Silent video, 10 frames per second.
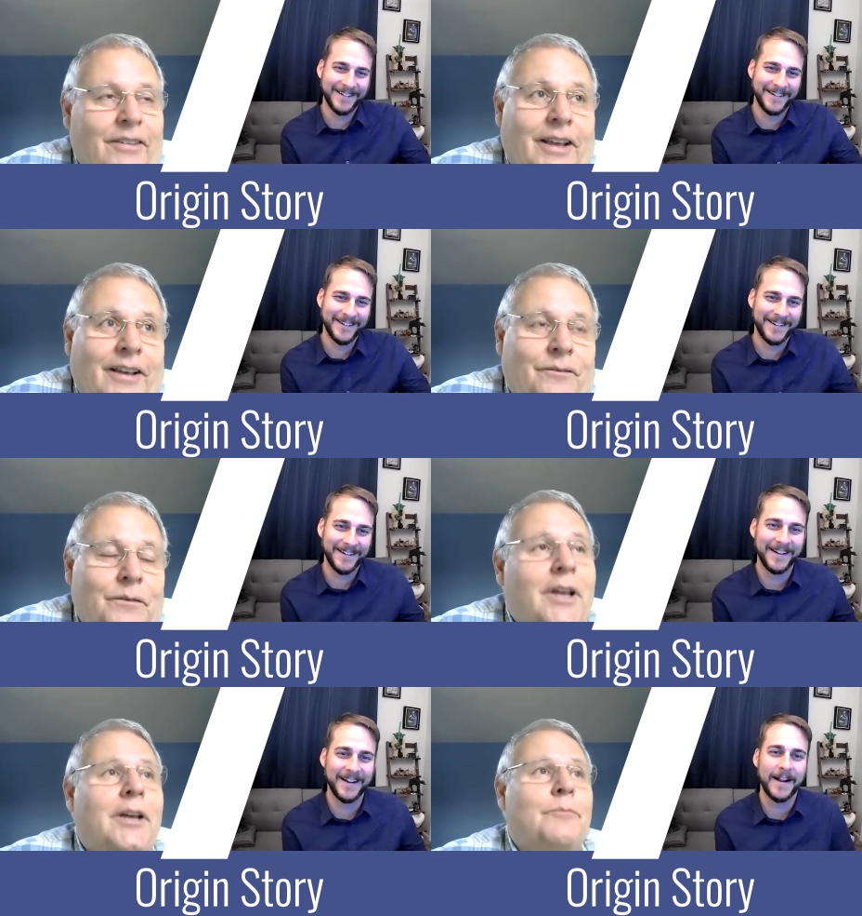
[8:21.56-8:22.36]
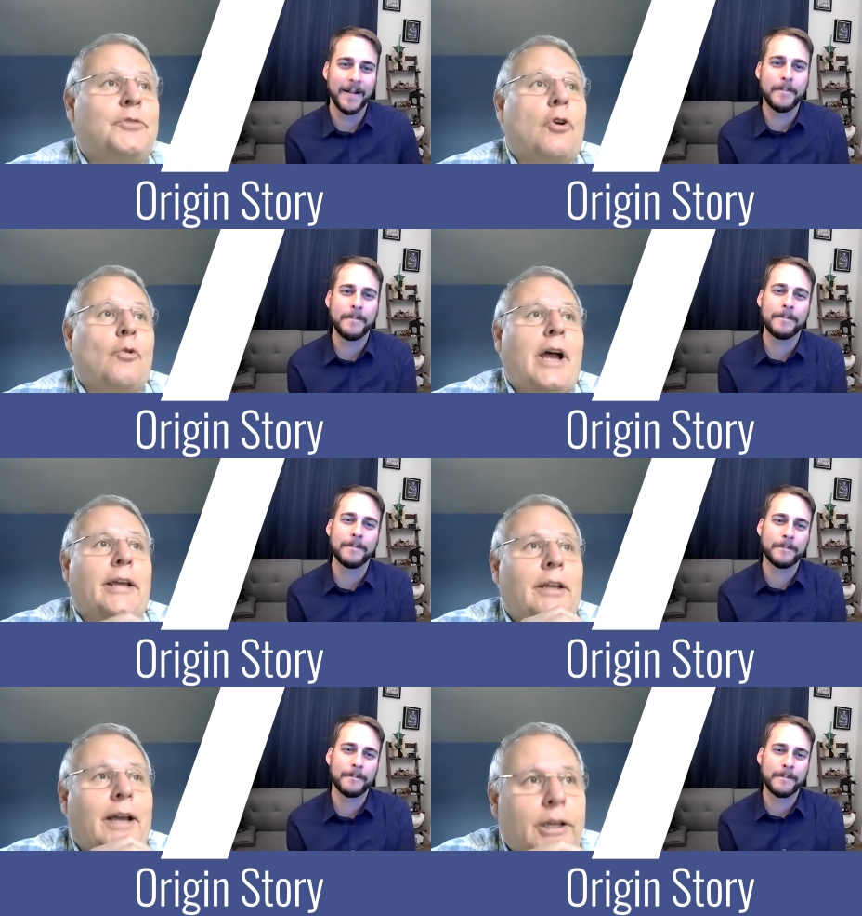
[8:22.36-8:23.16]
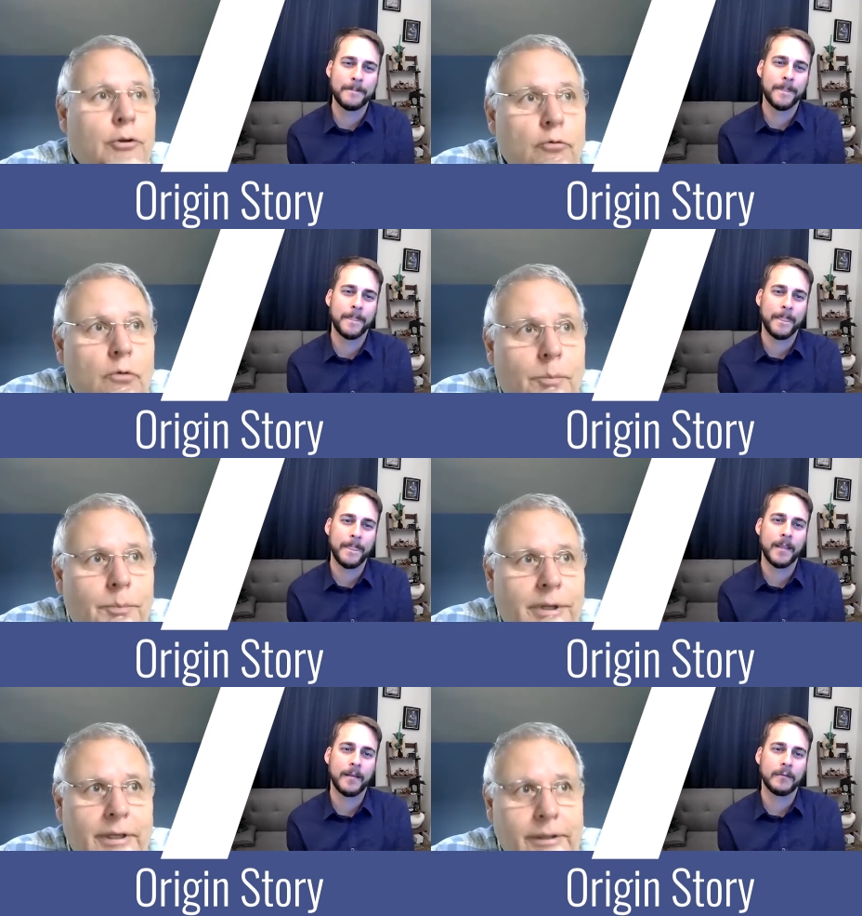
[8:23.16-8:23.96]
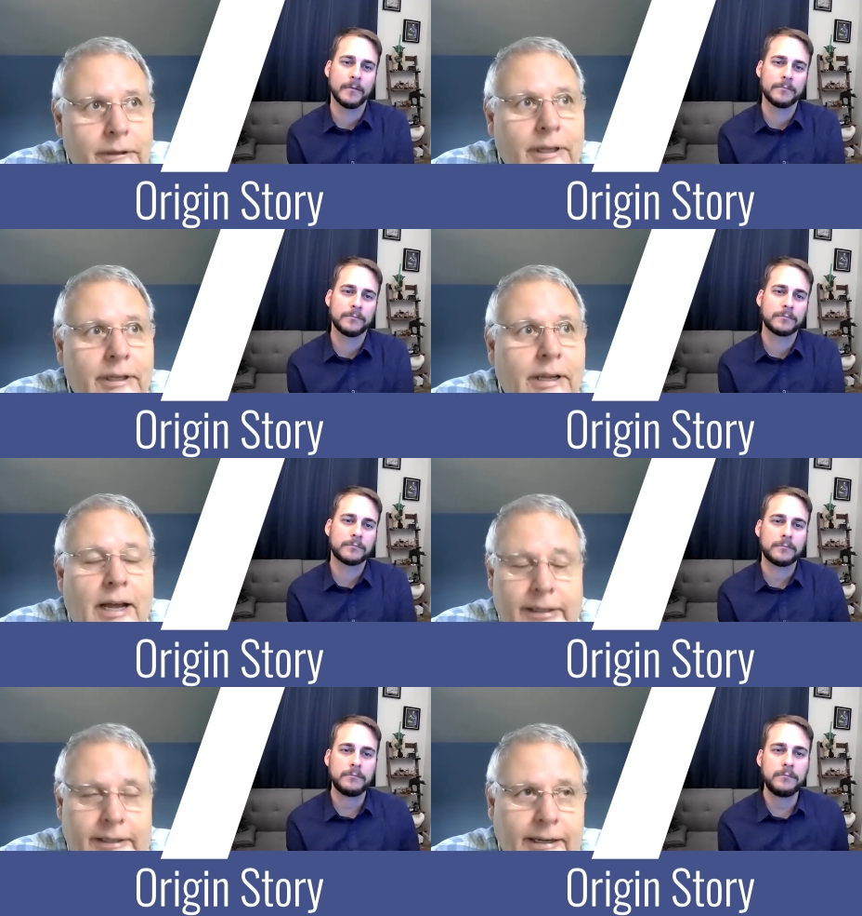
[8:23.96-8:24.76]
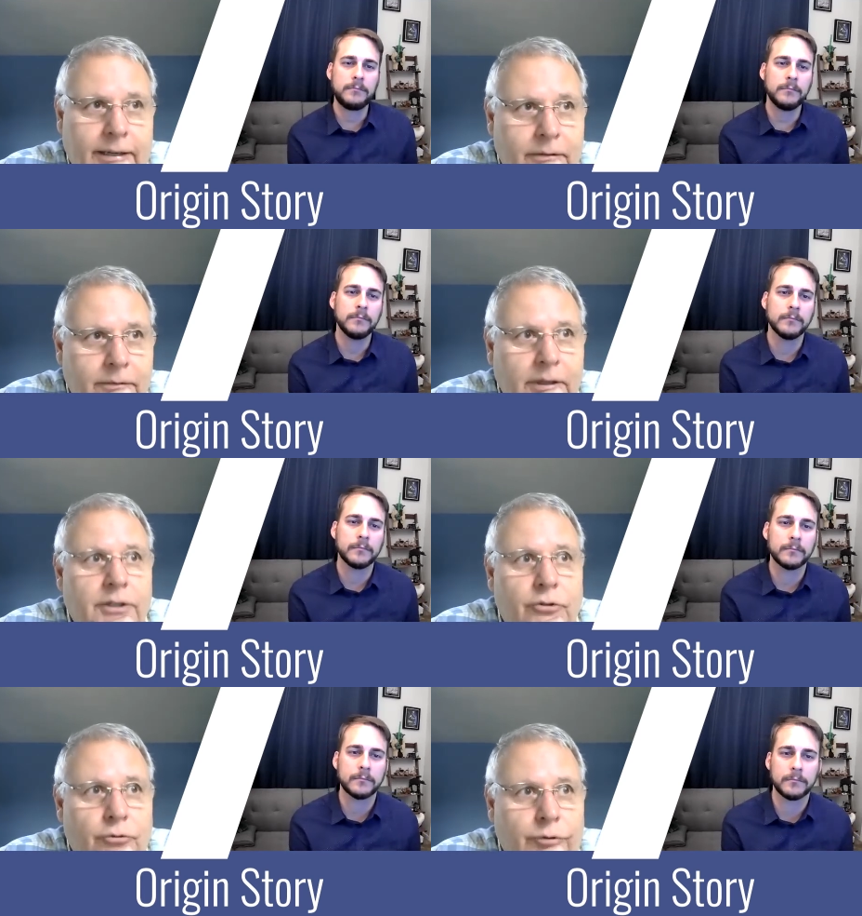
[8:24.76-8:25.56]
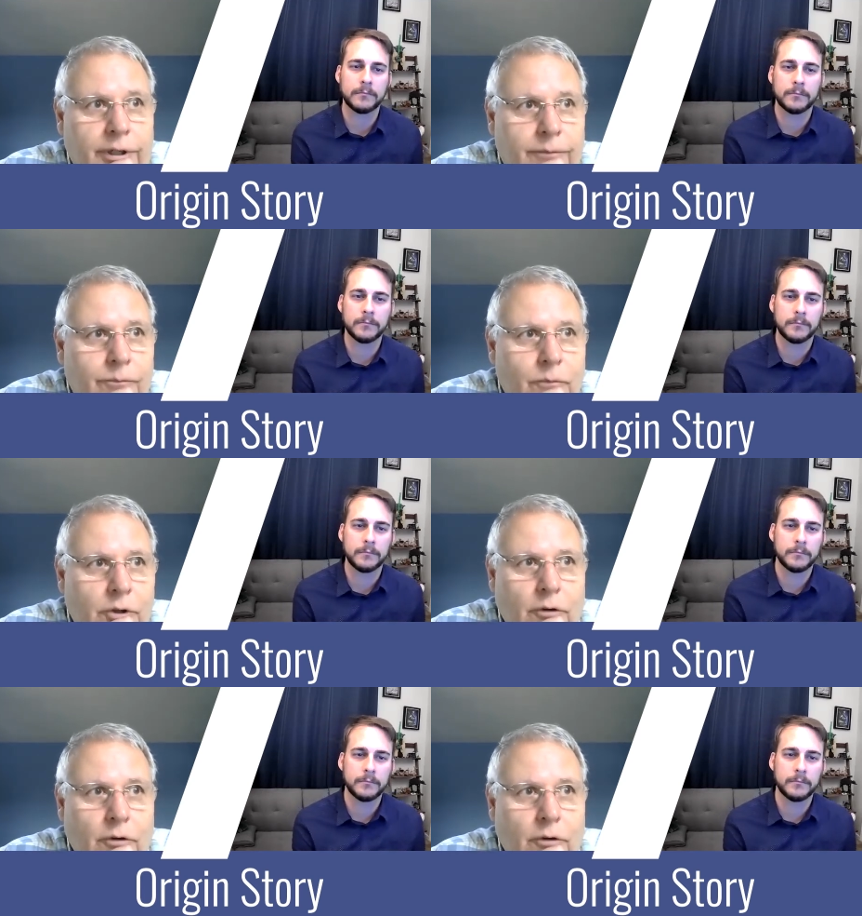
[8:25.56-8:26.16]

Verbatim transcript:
Speaker 1: Yeah. Um so I I grew up in in the high-tech industry.